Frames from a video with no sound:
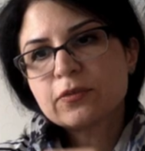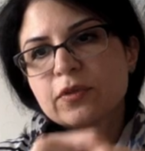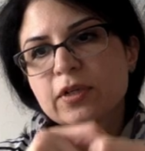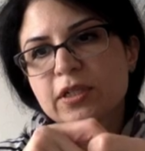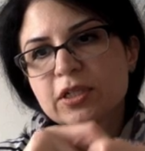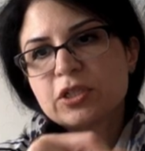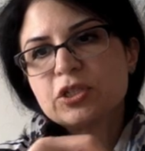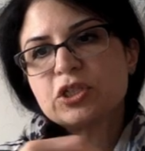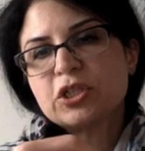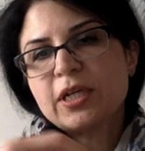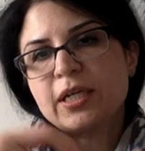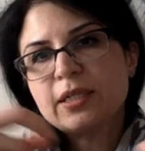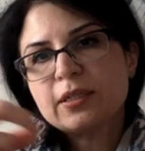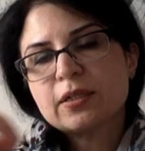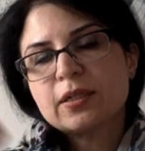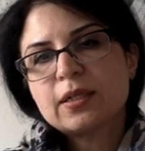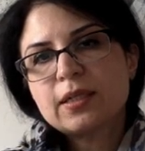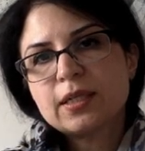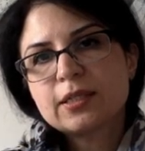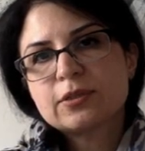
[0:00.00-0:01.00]
like a chain
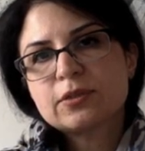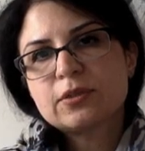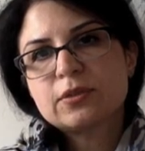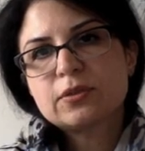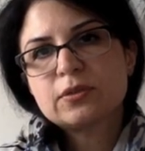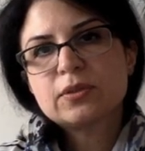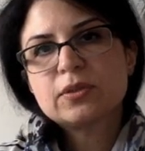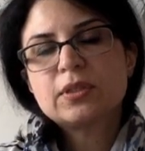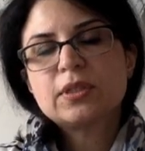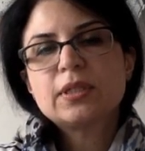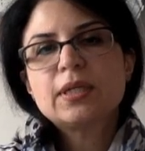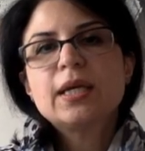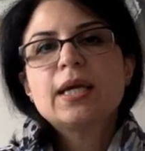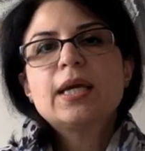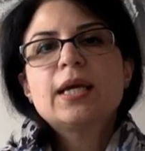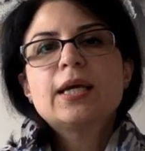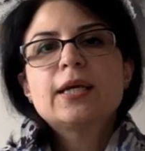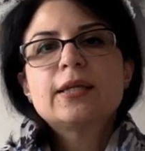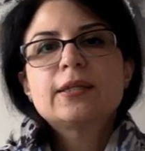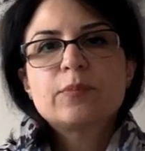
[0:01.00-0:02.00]
connects you to the
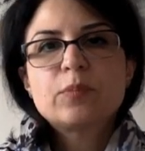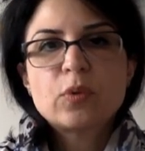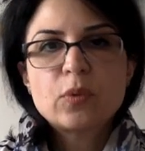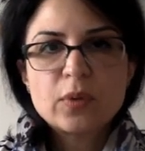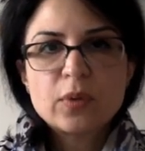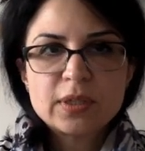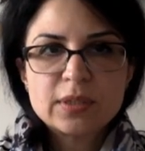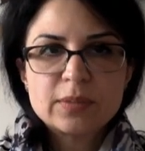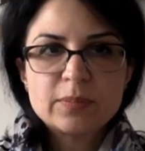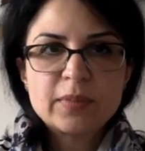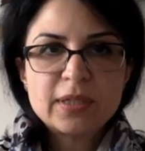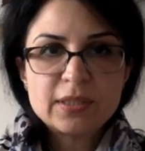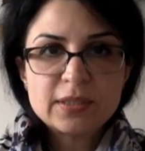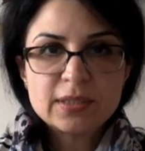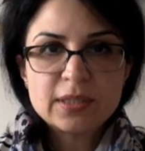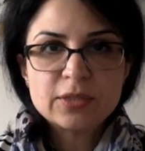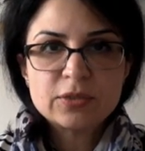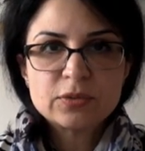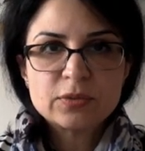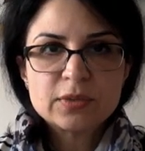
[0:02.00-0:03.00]
poet many
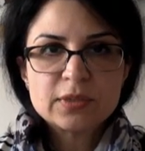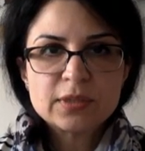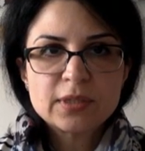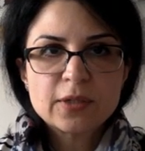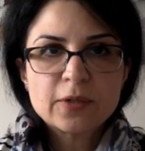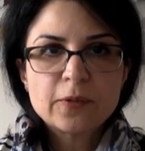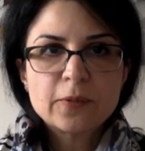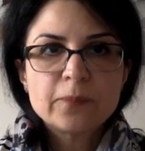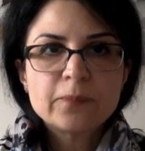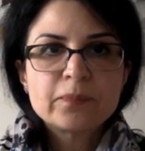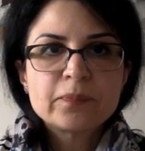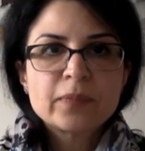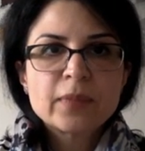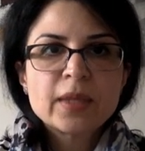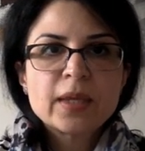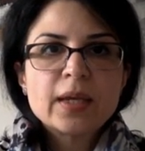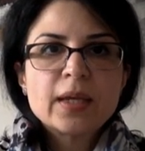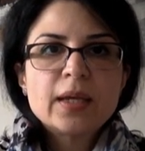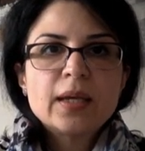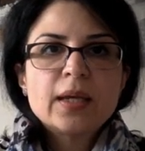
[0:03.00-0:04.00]
centuries ago.
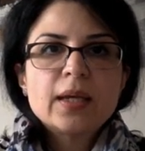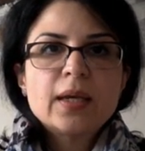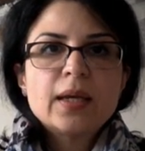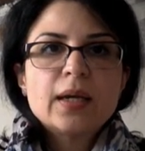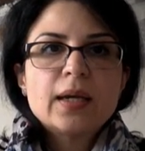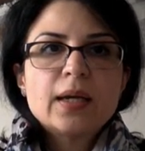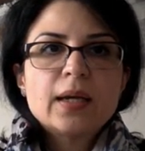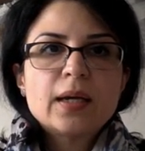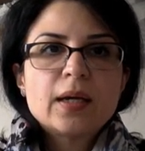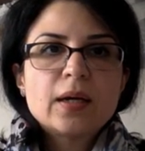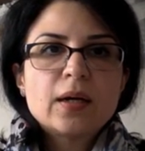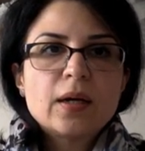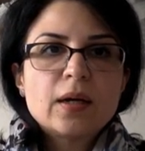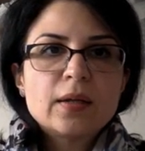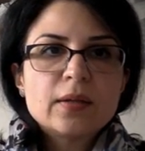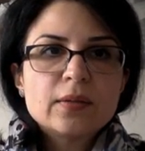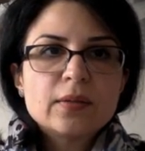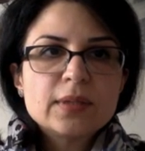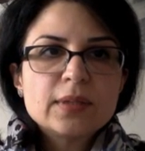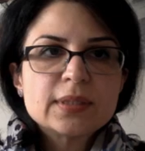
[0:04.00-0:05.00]

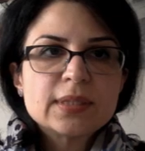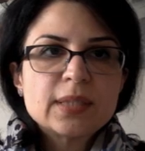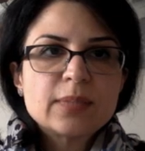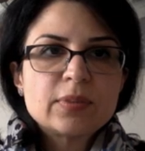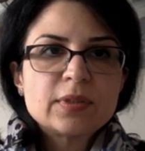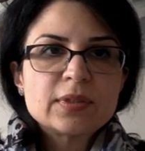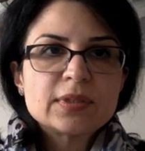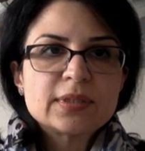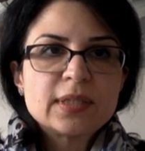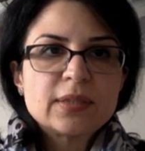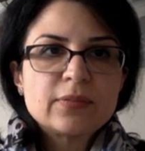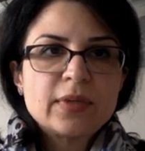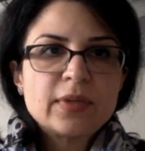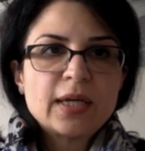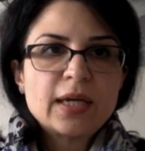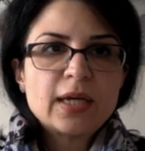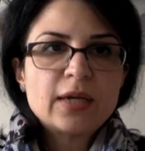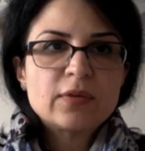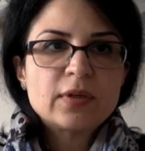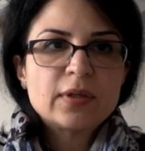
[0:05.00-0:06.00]
Other examples that we
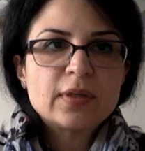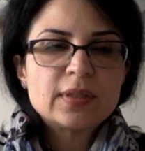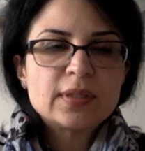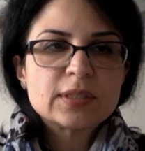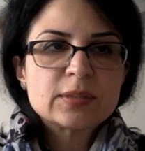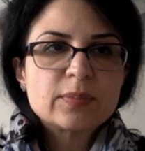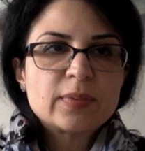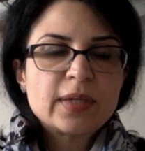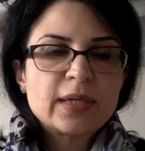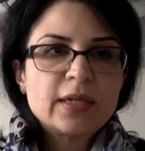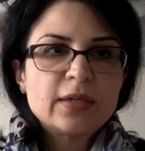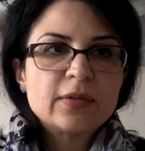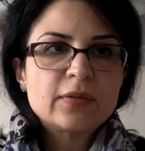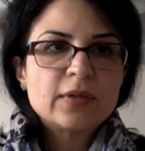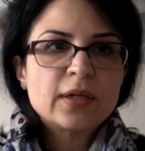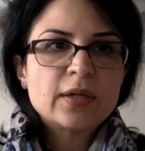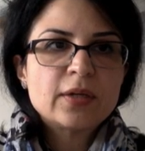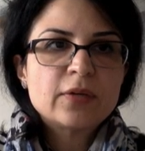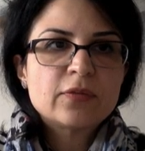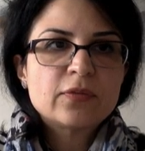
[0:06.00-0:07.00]
have on display,
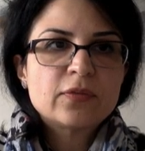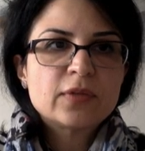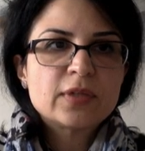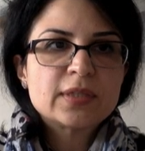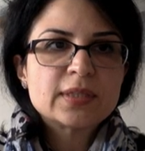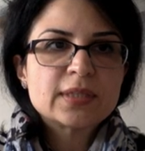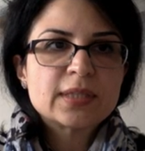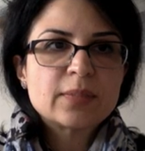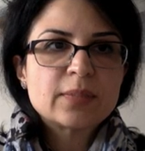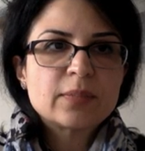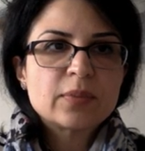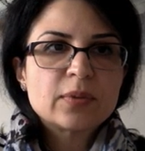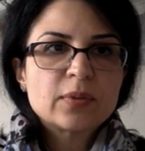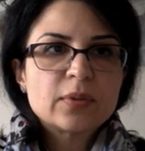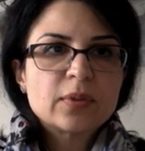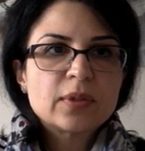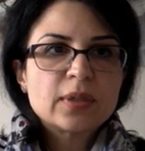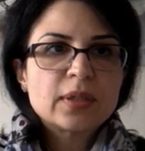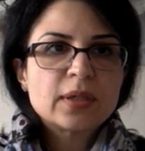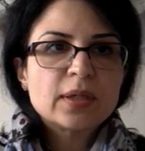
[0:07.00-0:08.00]
for
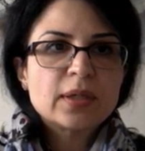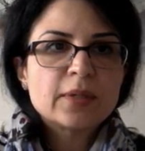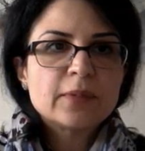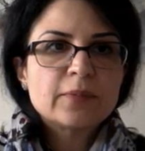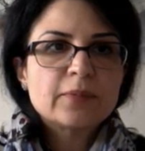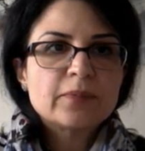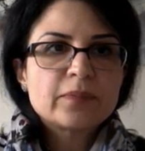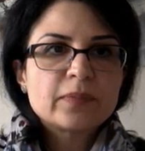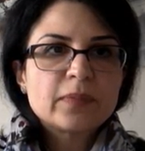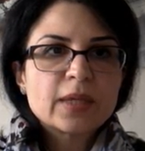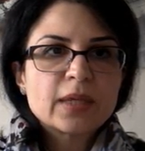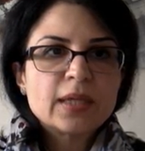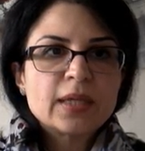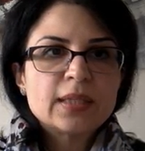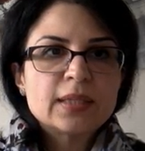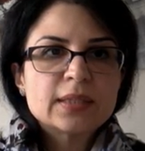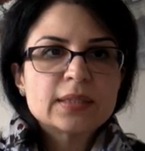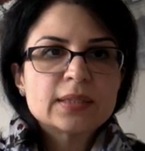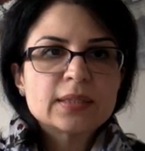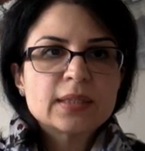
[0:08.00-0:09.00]
example,
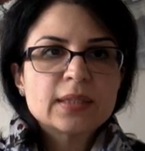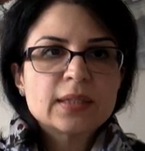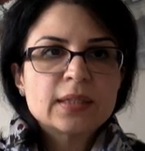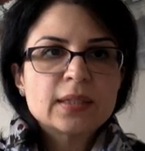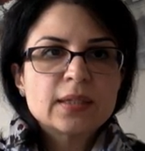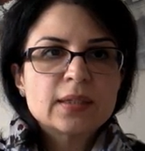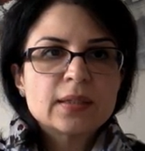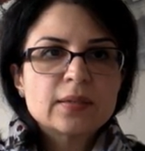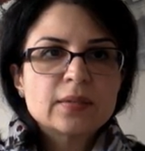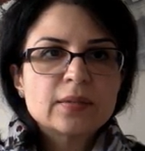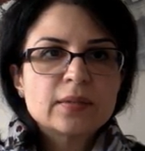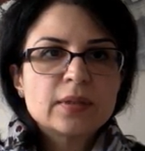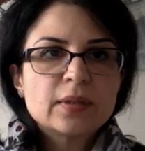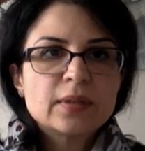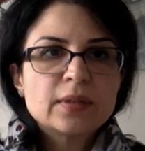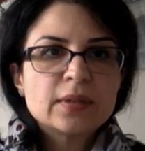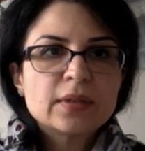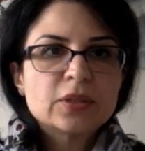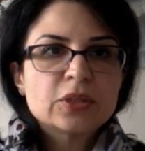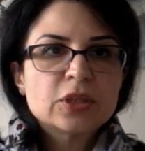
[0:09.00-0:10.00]
is in
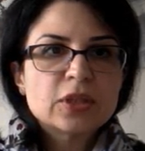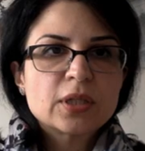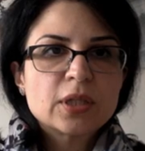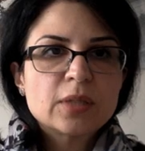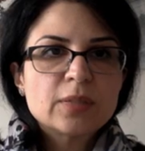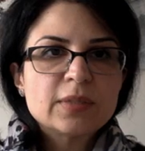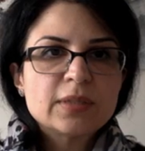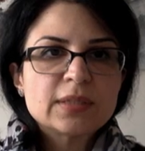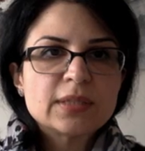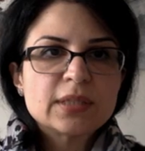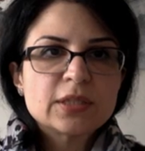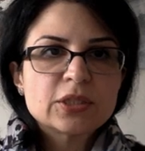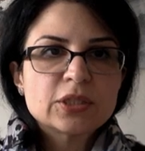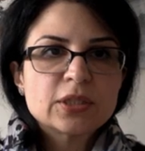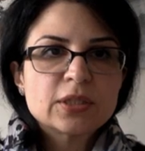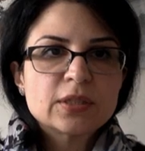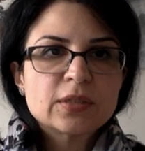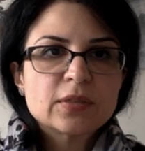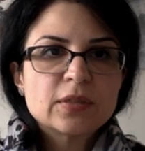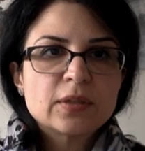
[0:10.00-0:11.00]
the Shahnameh
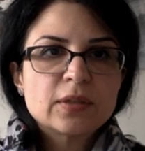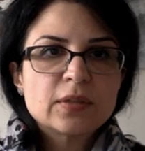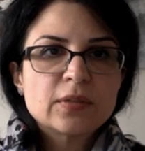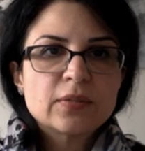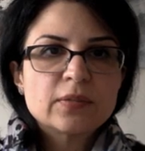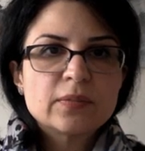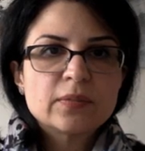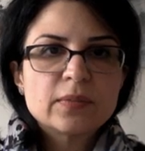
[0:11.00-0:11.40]
section.